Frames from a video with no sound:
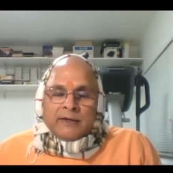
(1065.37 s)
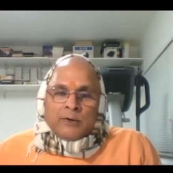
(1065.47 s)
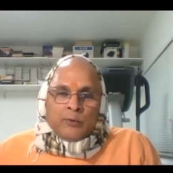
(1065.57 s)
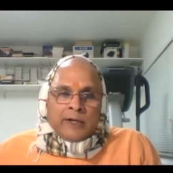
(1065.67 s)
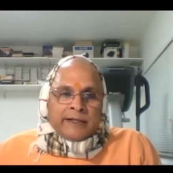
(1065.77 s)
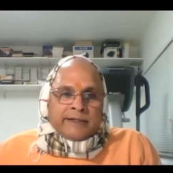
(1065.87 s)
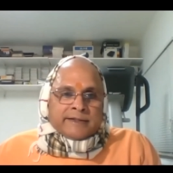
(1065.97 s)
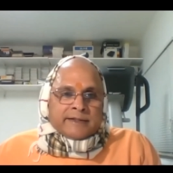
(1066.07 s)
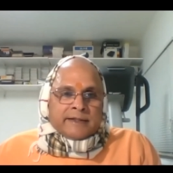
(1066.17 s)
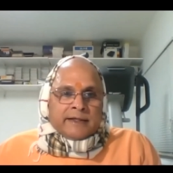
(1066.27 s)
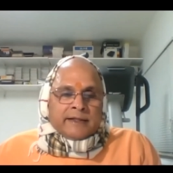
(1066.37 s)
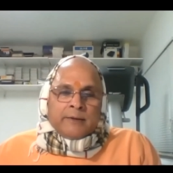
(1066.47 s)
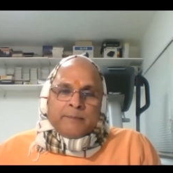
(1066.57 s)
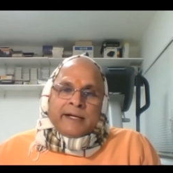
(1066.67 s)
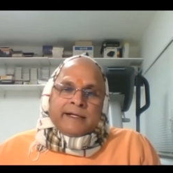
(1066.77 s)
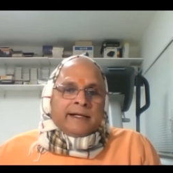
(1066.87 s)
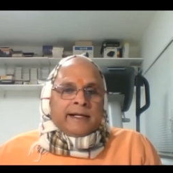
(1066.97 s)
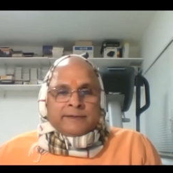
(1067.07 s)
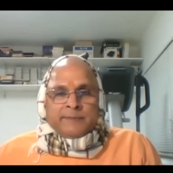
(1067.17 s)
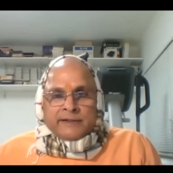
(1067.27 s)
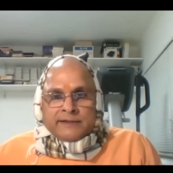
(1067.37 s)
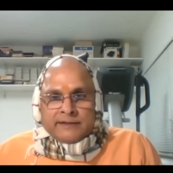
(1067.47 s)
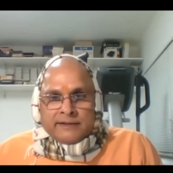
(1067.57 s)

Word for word: One is the material aspect,